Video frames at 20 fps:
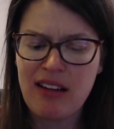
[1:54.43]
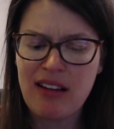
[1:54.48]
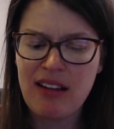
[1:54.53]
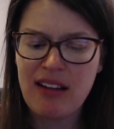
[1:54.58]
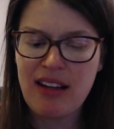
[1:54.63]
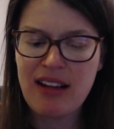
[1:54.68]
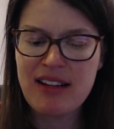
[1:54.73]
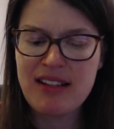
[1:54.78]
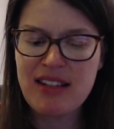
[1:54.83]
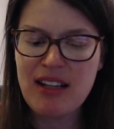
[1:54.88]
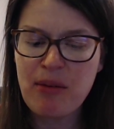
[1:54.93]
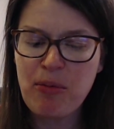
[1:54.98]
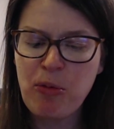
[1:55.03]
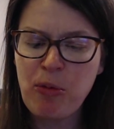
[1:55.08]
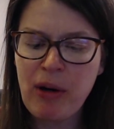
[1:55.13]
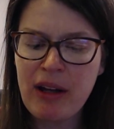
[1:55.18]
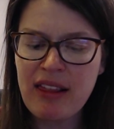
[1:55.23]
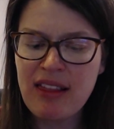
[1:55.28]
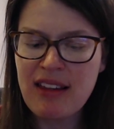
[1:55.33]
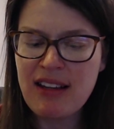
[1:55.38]
Except
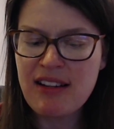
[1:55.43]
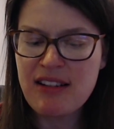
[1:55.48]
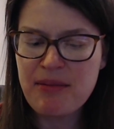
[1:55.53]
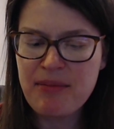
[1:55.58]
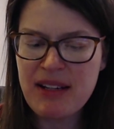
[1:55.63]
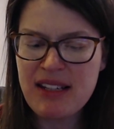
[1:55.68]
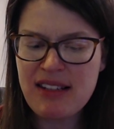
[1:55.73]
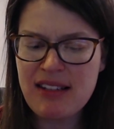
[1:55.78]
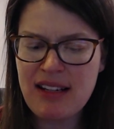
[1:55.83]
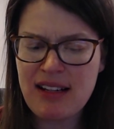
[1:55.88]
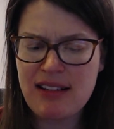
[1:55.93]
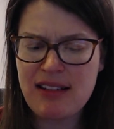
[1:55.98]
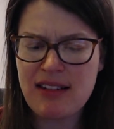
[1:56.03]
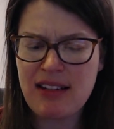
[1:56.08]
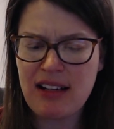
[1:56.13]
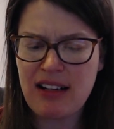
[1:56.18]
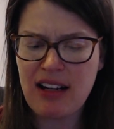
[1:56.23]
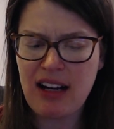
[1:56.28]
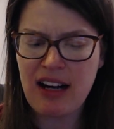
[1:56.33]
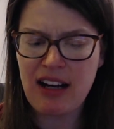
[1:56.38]
one thing's missing,
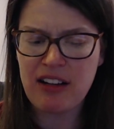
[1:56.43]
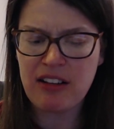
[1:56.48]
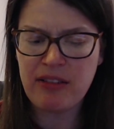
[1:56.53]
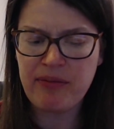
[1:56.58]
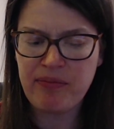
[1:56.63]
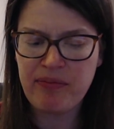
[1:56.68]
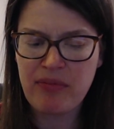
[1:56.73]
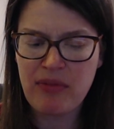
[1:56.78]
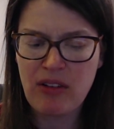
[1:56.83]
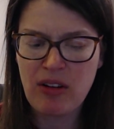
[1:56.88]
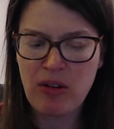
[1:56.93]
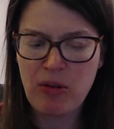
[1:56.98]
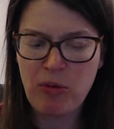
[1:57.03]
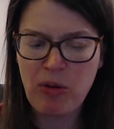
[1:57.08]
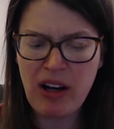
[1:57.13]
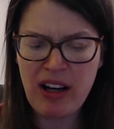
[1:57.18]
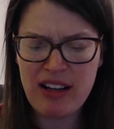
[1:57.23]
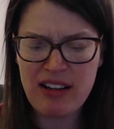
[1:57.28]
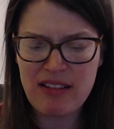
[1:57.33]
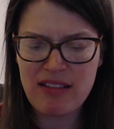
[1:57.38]
said Kyle.
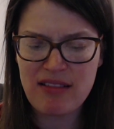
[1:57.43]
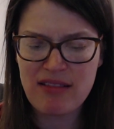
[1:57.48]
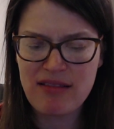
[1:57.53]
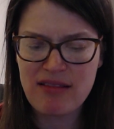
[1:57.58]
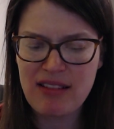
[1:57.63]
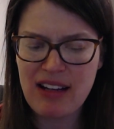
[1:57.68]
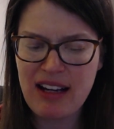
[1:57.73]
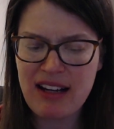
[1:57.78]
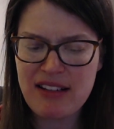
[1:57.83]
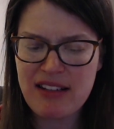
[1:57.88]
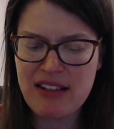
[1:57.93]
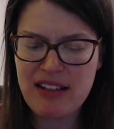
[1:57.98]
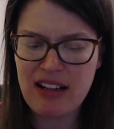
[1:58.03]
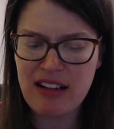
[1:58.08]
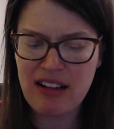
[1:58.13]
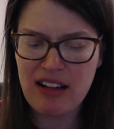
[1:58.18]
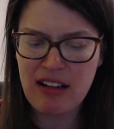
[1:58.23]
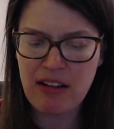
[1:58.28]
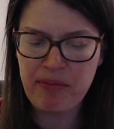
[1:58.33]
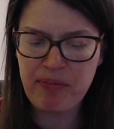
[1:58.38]
What? Asked
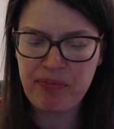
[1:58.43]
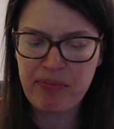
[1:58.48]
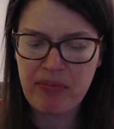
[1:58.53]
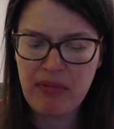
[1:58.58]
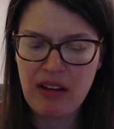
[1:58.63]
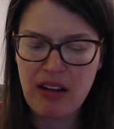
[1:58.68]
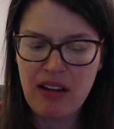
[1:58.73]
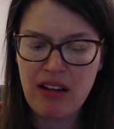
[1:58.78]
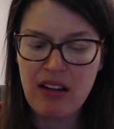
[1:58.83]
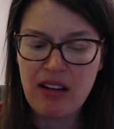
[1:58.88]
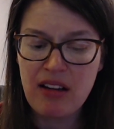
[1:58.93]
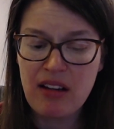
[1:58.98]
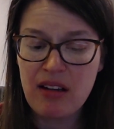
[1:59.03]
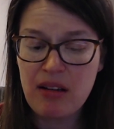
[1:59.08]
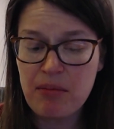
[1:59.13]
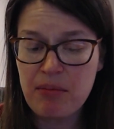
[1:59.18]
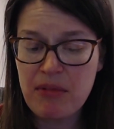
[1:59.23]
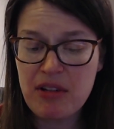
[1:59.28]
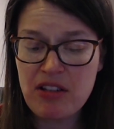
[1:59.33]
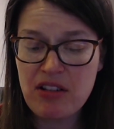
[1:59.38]
Sierra.
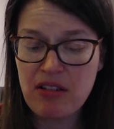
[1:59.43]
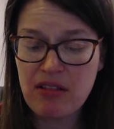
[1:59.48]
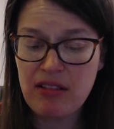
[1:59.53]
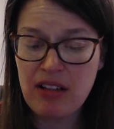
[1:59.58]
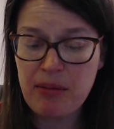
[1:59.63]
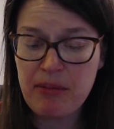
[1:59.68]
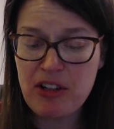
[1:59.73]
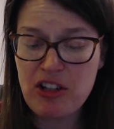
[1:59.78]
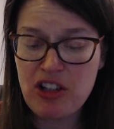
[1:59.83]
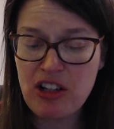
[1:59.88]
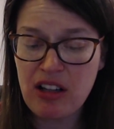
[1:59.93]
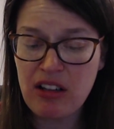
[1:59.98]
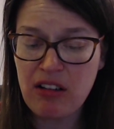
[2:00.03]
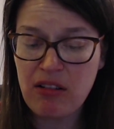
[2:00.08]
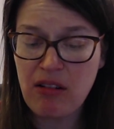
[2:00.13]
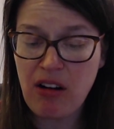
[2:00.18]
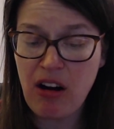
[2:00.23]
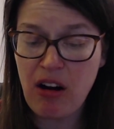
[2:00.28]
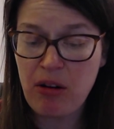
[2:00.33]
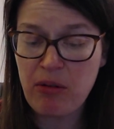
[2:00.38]
Mr.
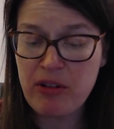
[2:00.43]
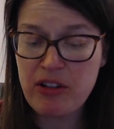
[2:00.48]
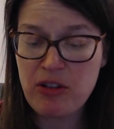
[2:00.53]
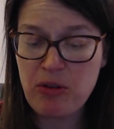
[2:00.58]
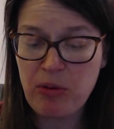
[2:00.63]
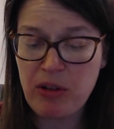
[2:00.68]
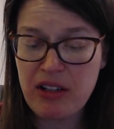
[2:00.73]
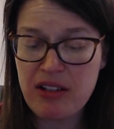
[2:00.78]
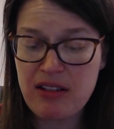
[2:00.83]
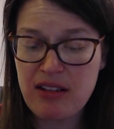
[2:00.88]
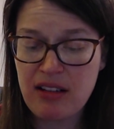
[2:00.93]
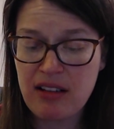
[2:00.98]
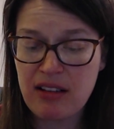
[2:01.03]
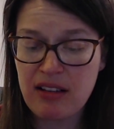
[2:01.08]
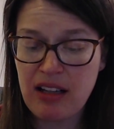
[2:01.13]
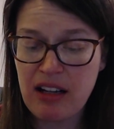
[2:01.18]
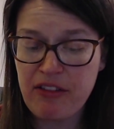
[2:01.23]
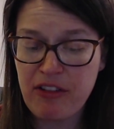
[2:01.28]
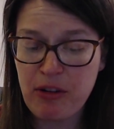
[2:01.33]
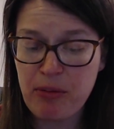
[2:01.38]
Lemoncello always works a
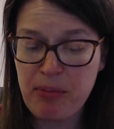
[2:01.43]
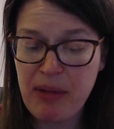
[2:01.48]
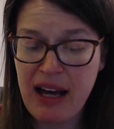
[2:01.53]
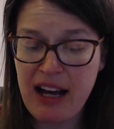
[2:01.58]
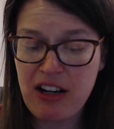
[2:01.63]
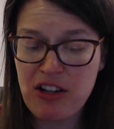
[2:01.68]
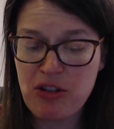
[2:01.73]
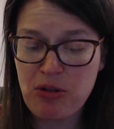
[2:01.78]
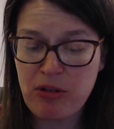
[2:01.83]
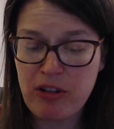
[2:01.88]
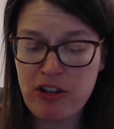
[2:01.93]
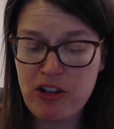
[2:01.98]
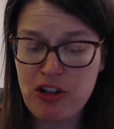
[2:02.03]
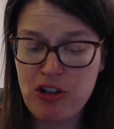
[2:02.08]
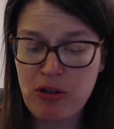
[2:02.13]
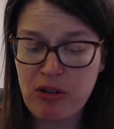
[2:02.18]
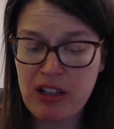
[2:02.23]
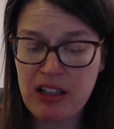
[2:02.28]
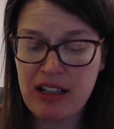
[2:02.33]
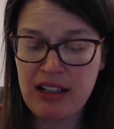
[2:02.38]
clever backdoor
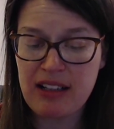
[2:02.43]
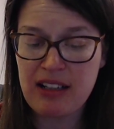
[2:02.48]
shortcut